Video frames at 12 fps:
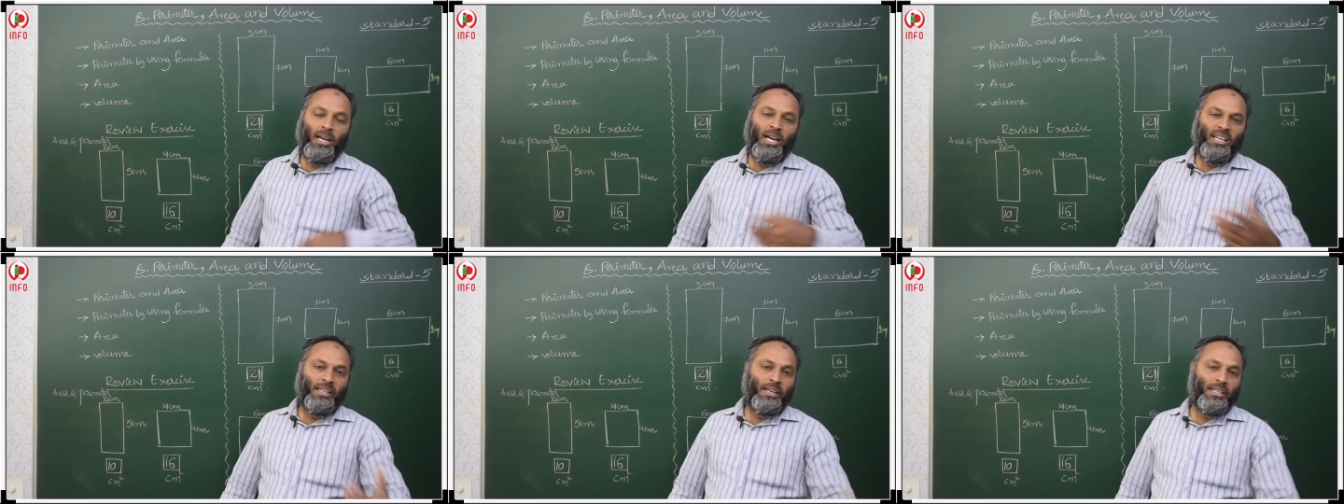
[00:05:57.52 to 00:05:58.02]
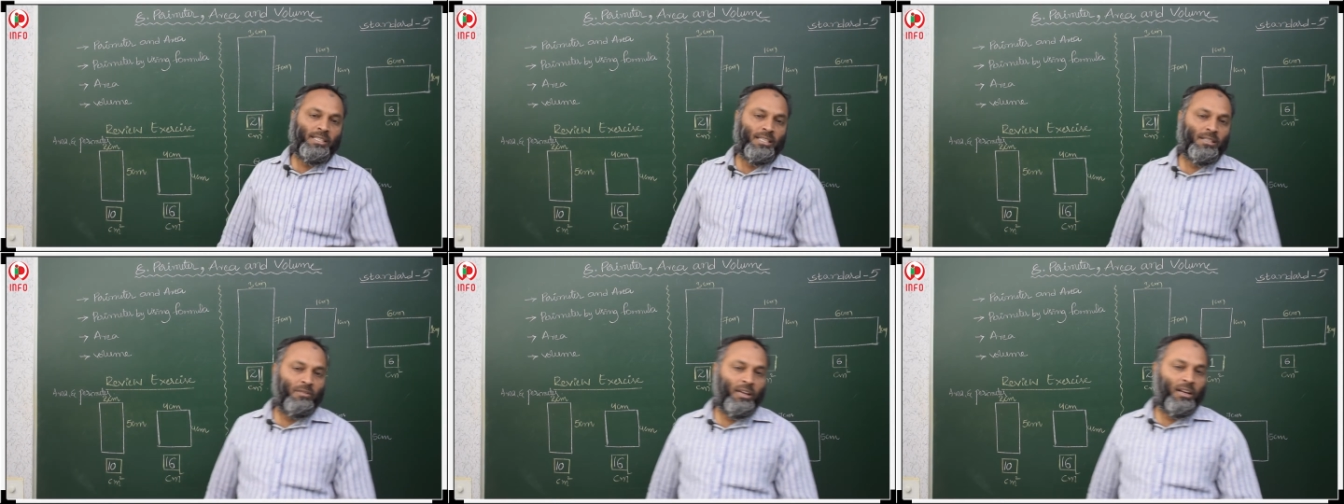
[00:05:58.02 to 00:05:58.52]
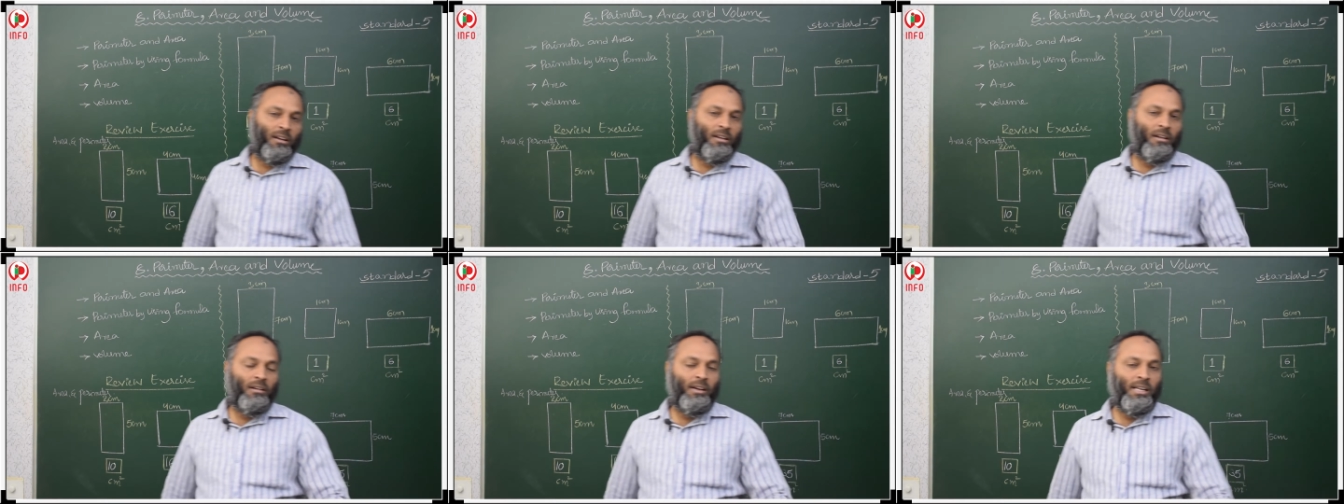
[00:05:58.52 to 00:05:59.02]
either it is a square
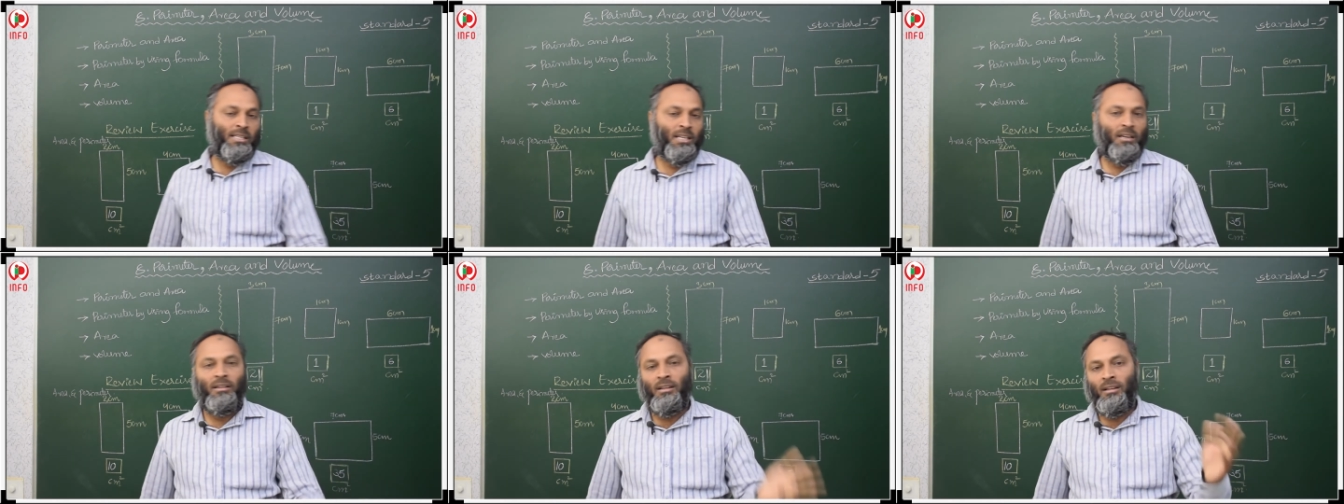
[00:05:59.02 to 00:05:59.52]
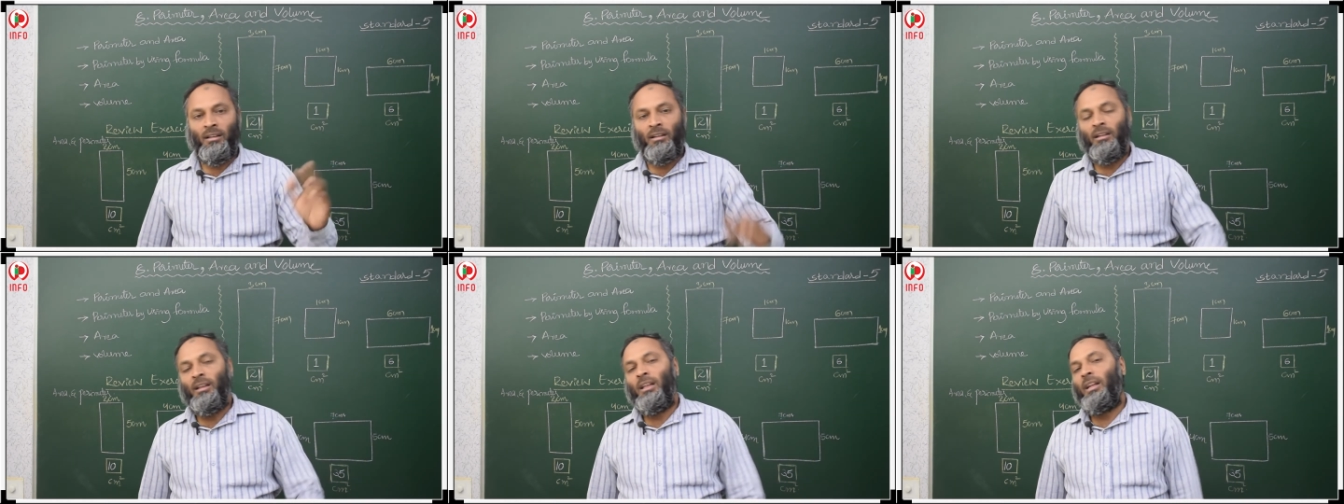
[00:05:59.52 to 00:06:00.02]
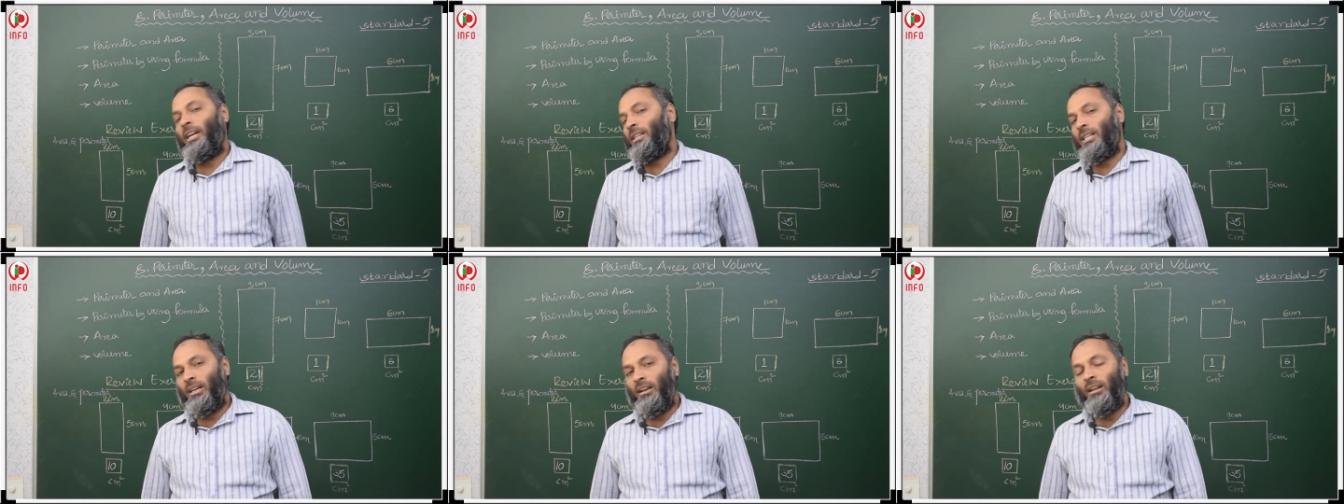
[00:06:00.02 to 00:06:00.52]
or it is a
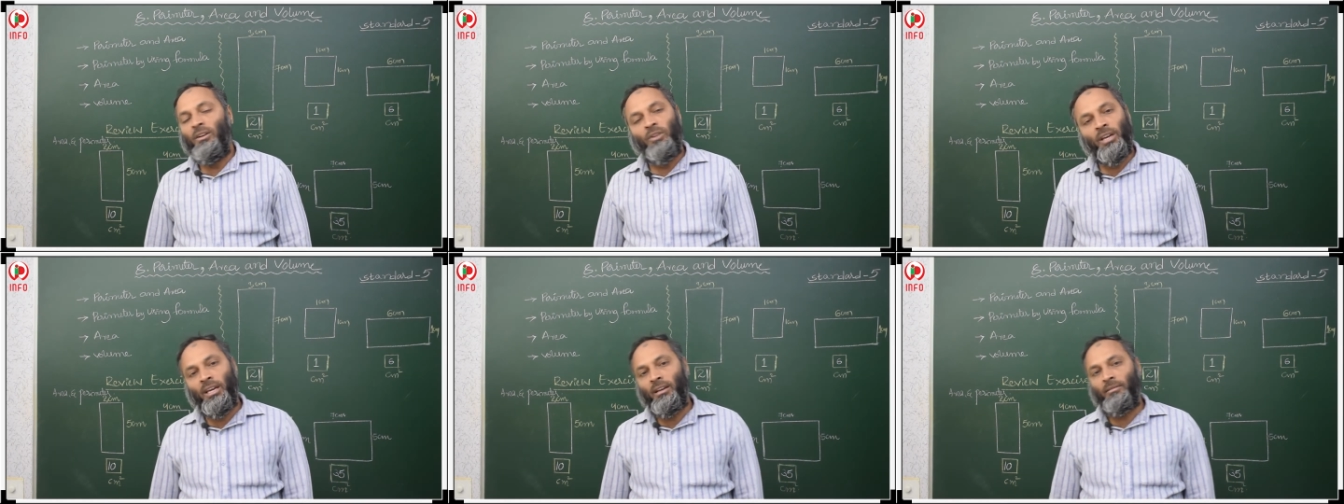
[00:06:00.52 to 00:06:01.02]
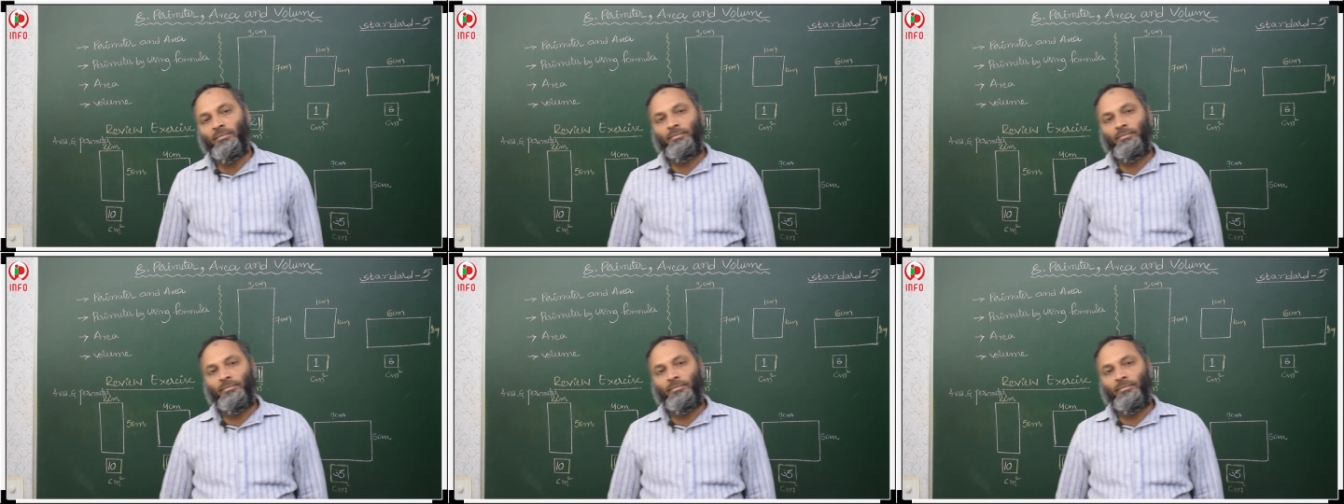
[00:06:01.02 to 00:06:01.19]
rectangle. Okay.